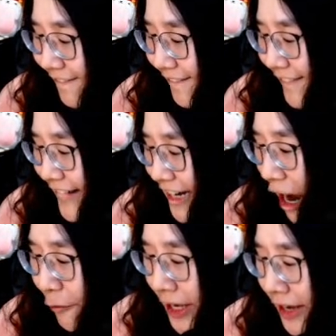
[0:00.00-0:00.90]
How
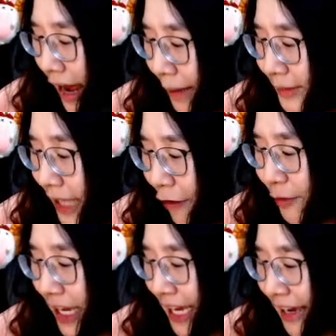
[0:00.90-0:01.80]
many times have
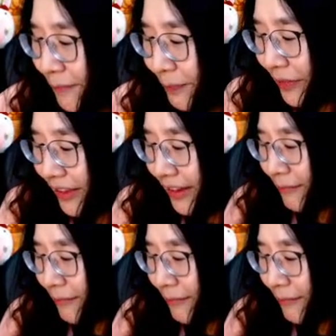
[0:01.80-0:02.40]
we been